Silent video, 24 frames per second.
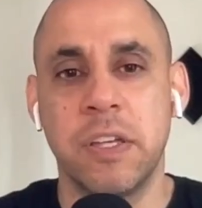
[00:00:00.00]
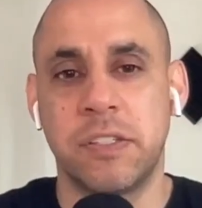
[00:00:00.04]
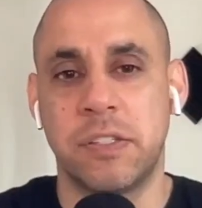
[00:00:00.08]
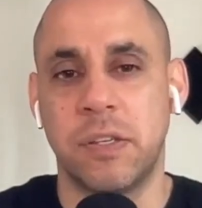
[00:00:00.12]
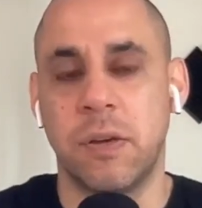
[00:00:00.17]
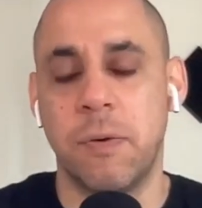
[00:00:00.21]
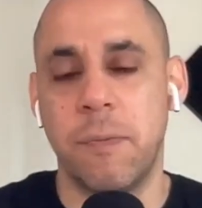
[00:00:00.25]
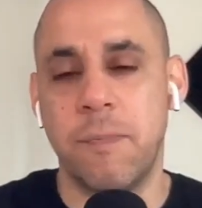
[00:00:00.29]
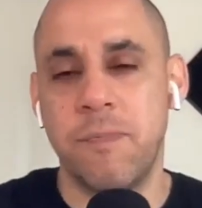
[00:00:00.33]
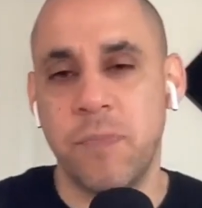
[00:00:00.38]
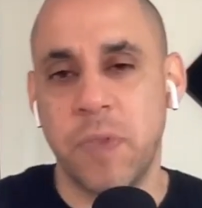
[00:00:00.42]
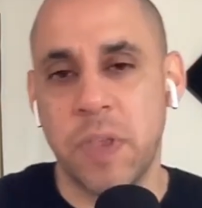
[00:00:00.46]

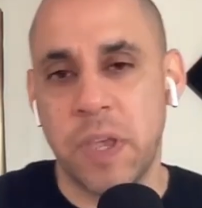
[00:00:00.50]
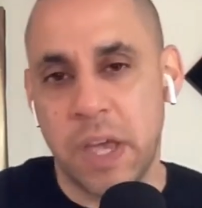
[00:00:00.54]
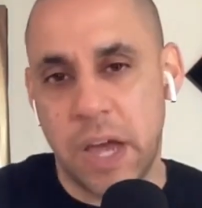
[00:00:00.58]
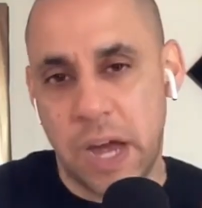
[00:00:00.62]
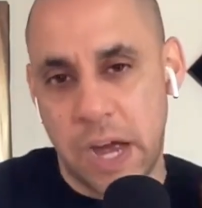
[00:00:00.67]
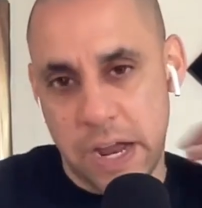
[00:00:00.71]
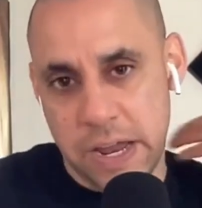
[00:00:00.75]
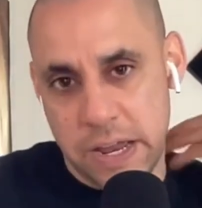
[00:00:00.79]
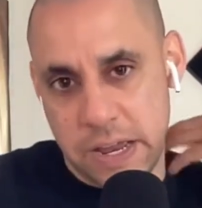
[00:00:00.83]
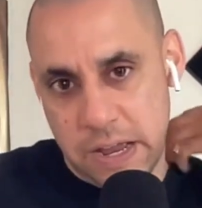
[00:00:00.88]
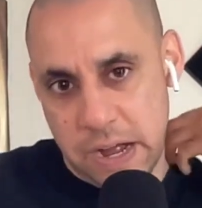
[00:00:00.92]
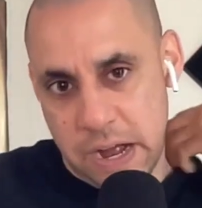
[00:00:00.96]
So
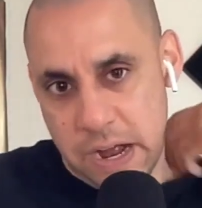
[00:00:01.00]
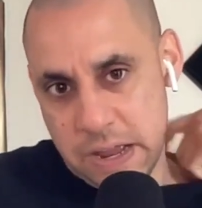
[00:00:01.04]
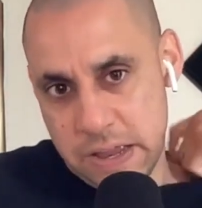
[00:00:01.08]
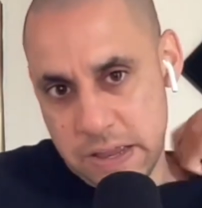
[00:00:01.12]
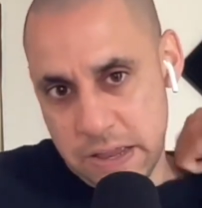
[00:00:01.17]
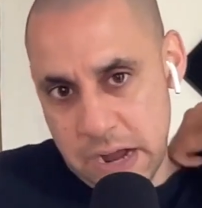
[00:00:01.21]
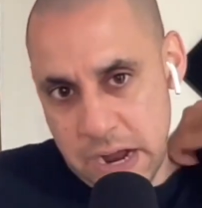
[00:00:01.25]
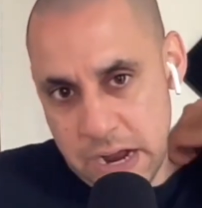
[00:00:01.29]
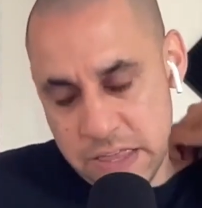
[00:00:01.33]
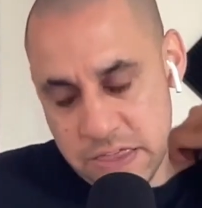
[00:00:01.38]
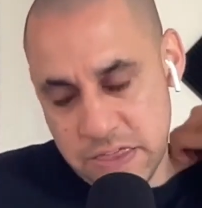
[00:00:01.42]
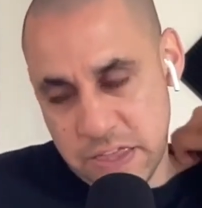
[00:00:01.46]

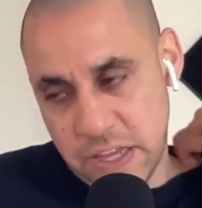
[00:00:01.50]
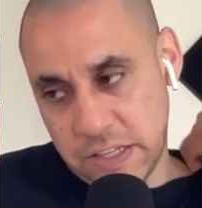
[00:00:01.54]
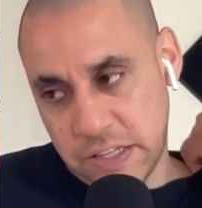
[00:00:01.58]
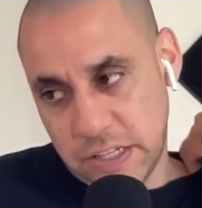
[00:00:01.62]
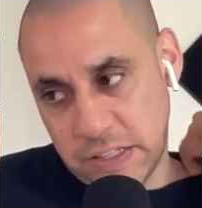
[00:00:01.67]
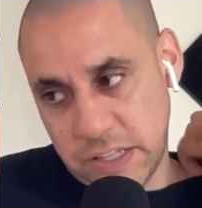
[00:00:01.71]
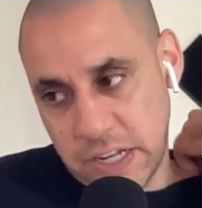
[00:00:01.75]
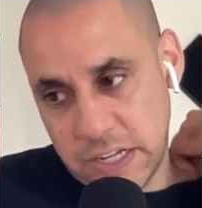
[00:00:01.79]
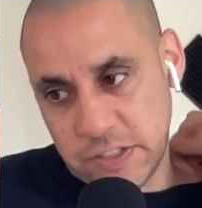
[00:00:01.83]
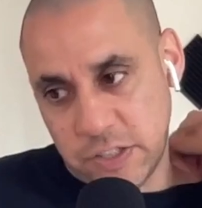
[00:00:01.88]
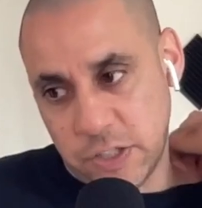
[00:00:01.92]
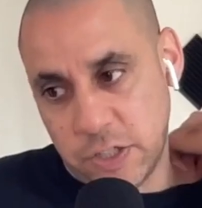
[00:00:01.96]
I think
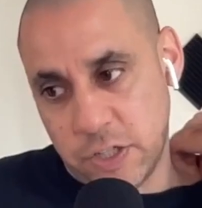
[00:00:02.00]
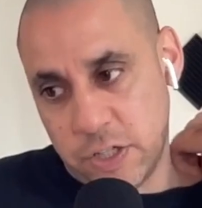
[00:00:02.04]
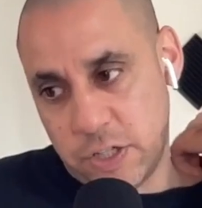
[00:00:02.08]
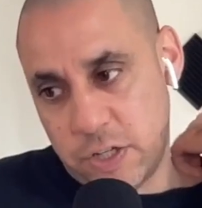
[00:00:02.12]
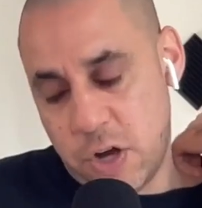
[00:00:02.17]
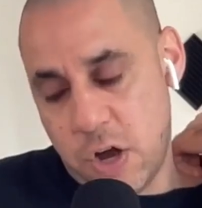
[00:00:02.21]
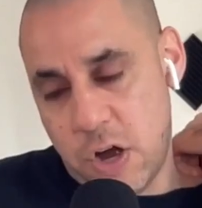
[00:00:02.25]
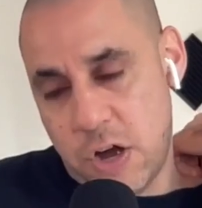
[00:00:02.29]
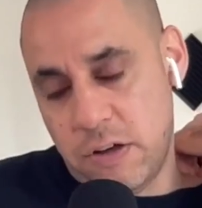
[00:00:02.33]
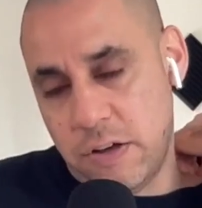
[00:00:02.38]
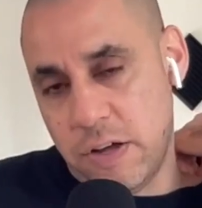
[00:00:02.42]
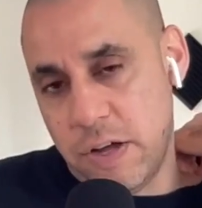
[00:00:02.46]
that that's a good
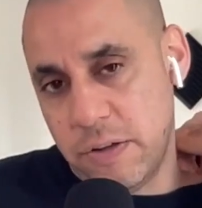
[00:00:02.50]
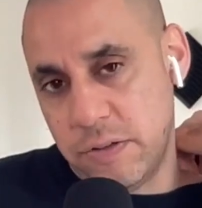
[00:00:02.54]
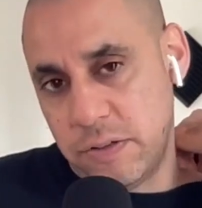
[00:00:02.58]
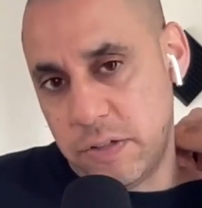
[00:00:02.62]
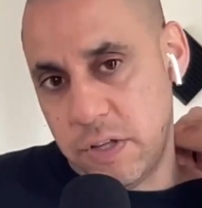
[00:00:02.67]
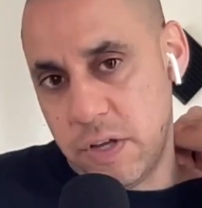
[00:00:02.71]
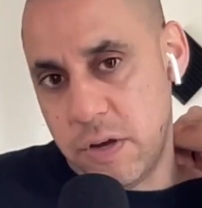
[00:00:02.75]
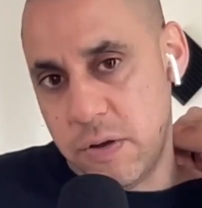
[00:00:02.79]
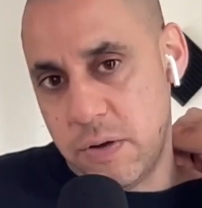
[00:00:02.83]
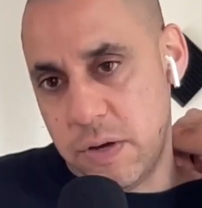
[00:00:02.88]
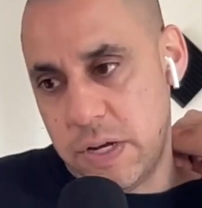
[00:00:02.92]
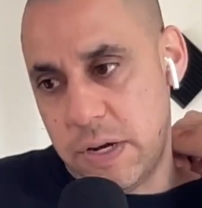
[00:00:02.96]
call out,
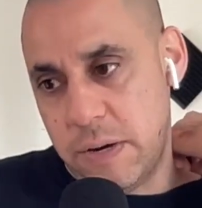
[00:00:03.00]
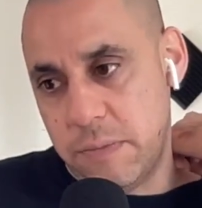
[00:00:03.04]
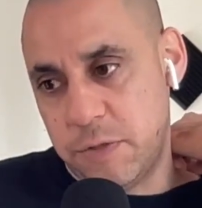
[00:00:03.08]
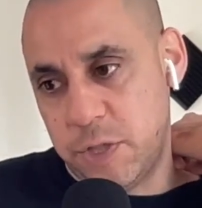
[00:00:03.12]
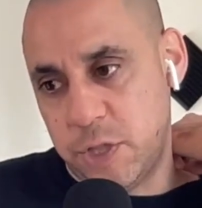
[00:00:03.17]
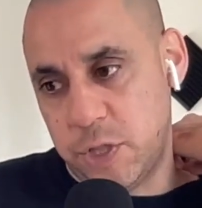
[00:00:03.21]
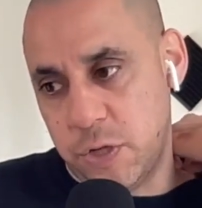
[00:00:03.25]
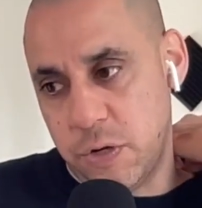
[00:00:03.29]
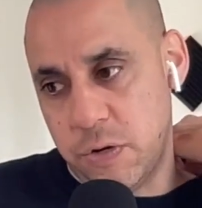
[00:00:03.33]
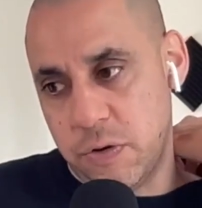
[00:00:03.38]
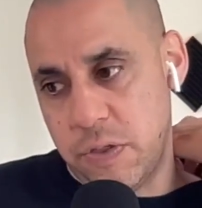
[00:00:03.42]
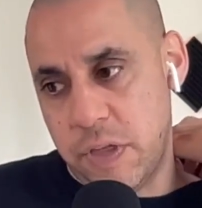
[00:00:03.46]
though. And I'm
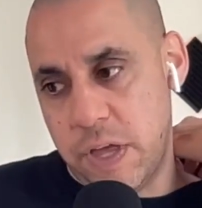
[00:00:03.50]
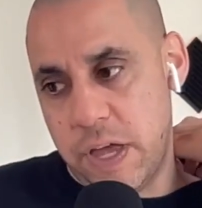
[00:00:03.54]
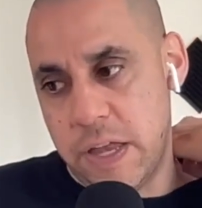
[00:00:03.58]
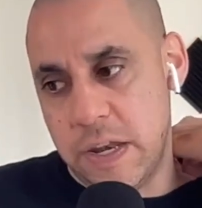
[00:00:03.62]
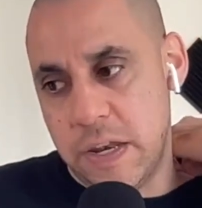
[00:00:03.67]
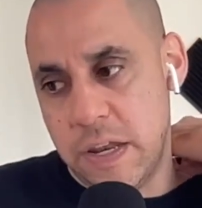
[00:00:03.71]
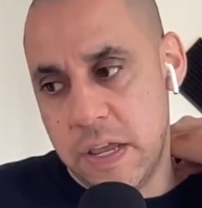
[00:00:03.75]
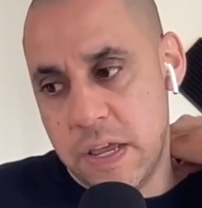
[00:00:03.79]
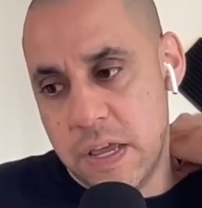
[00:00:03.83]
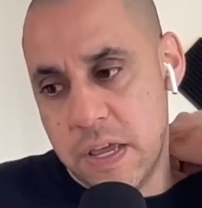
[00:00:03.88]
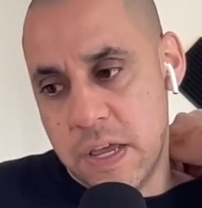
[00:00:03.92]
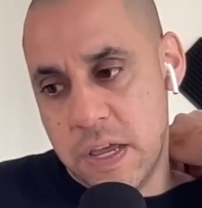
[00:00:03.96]
sure
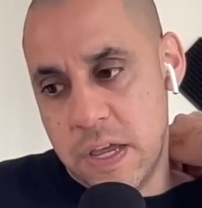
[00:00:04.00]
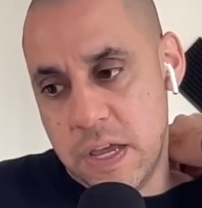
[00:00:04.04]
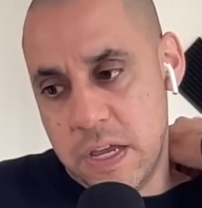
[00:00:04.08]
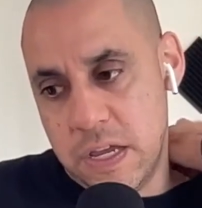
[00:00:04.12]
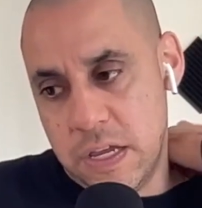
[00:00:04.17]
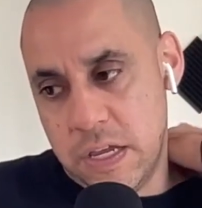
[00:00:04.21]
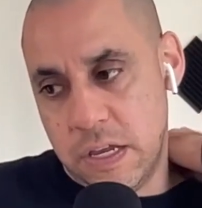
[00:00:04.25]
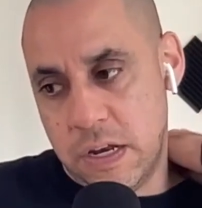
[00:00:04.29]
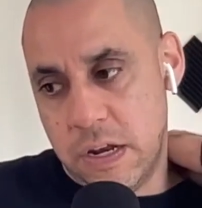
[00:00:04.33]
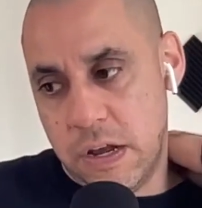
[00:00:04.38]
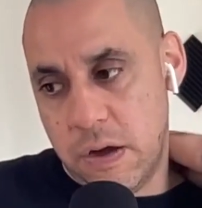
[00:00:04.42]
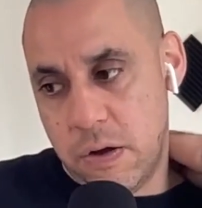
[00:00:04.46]
that,
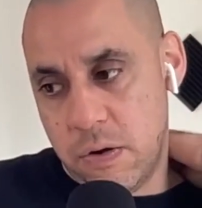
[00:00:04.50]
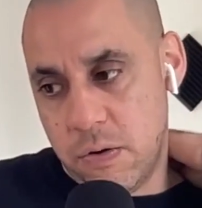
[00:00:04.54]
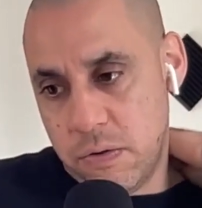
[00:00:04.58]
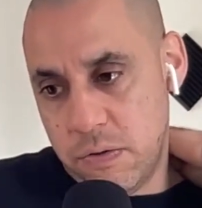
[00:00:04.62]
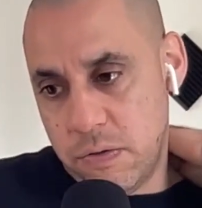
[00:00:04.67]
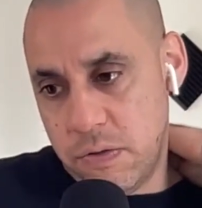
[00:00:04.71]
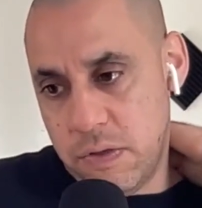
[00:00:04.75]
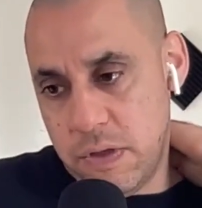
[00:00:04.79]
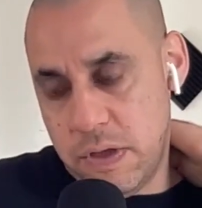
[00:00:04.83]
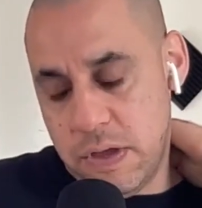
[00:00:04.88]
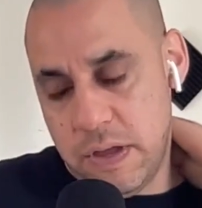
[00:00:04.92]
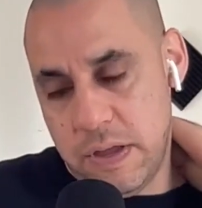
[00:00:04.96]

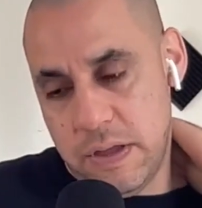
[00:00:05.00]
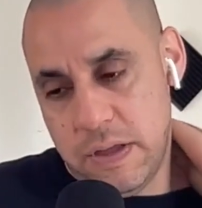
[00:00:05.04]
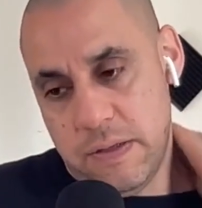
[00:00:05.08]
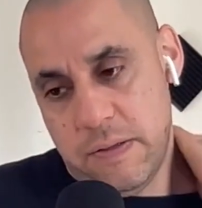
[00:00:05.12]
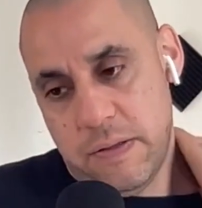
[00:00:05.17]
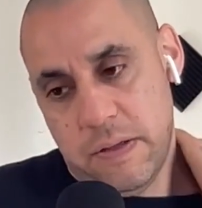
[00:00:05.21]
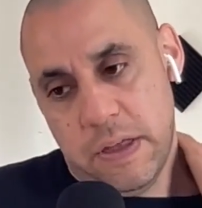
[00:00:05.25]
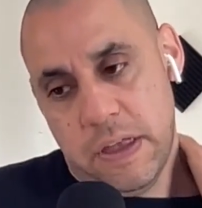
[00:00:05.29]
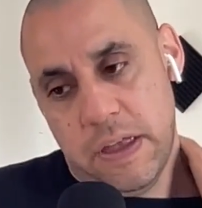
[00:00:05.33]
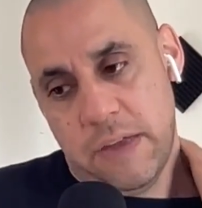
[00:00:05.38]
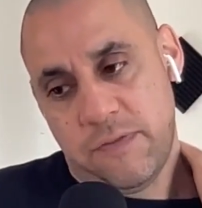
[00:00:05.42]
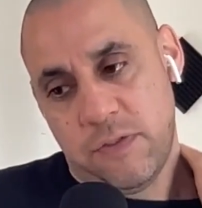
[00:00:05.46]

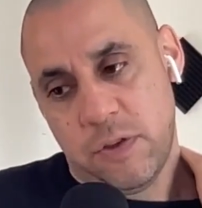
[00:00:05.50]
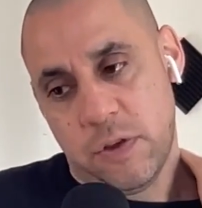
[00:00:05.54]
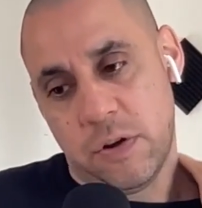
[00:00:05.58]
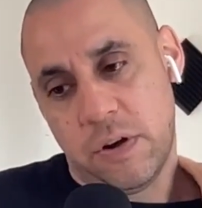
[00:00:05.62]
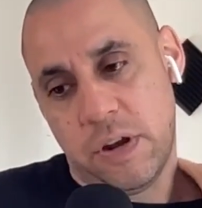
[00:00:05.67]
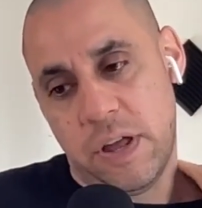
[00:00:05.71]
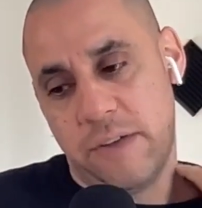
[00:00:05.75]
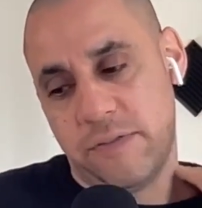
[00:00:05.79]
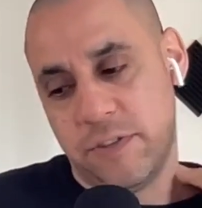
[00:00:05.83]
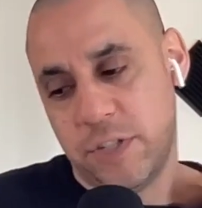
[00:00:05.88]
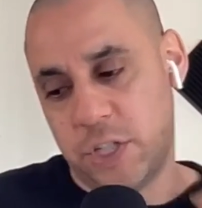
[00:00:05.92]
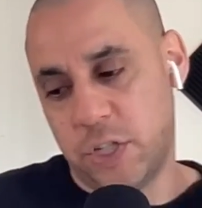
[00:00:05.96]
if you
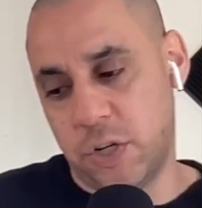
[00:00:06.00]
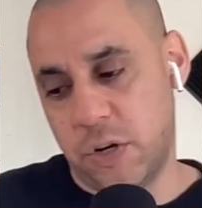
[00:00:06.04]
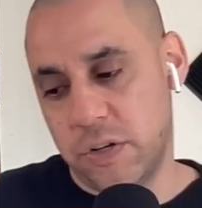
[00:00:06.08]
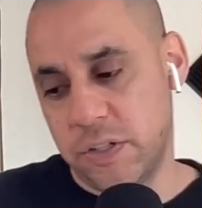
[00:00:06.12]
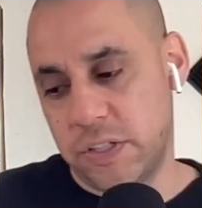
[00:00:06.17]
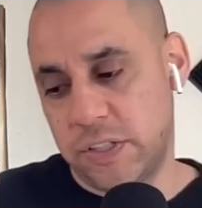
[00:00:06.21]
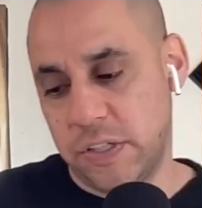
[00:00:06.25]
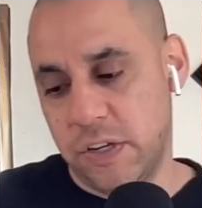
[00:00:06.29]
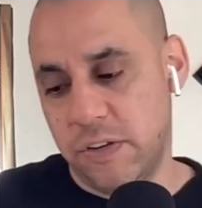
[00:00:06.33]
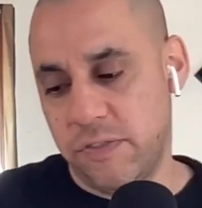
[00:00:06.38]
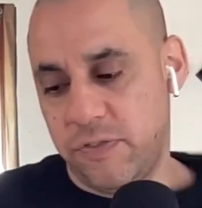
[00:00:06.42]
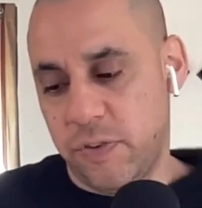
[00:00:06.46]
don't have a
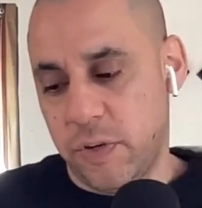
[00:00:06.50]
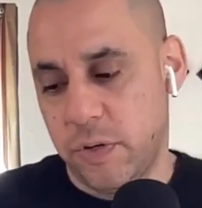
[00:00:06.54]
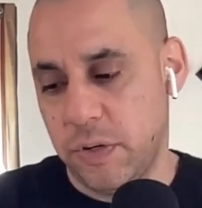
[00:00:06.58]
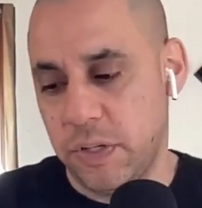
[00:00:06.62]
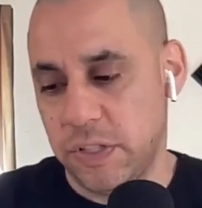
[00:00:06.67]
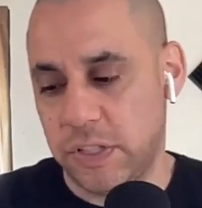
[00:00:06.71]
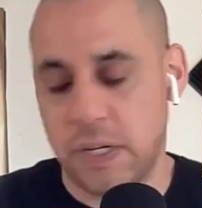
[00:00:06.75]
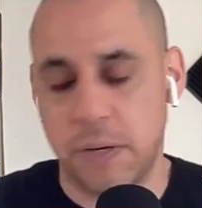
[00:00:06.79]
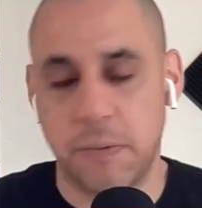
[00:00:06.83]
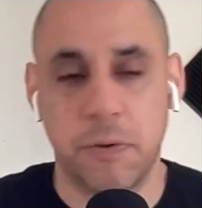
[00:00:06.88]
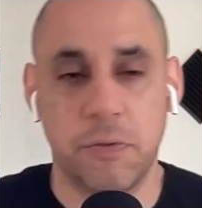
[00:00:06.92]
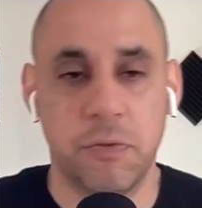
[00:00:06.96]
charged cell phone,
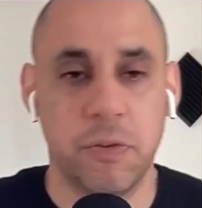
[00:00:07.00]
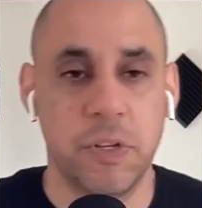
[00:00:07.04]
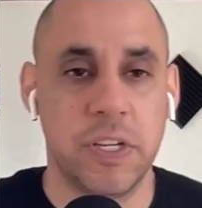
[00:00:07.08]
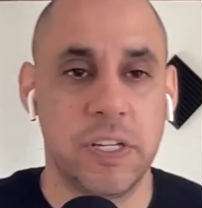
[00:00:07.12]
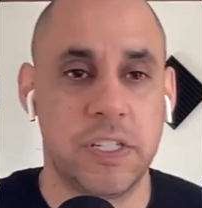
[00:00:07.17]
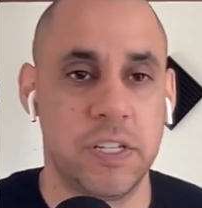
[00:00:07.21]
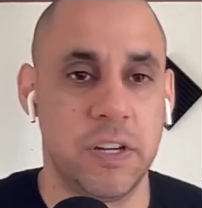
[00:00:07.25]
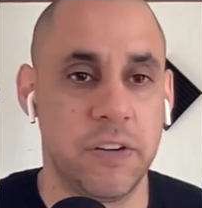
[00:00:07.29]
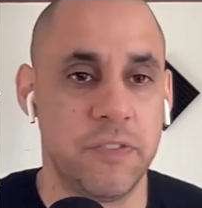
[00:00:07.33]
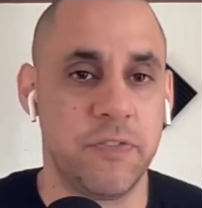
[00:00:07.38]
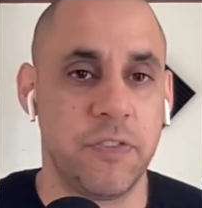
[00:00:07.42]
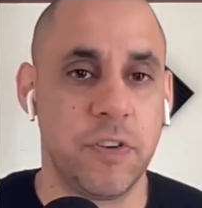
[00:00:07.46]
it's going to be
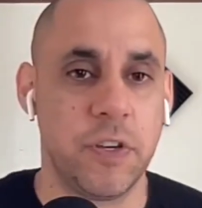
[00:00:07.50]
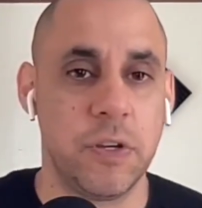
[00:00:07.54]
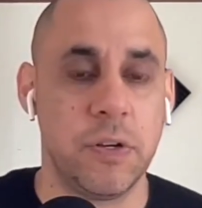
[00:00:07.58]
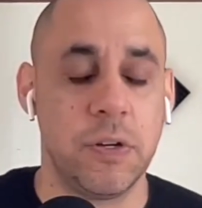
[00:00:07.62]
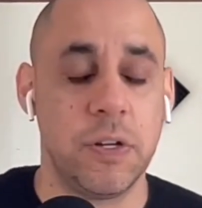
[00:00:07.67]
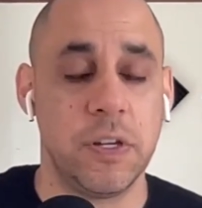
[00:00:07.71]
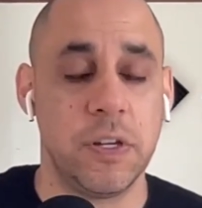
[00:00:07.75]
really tough for you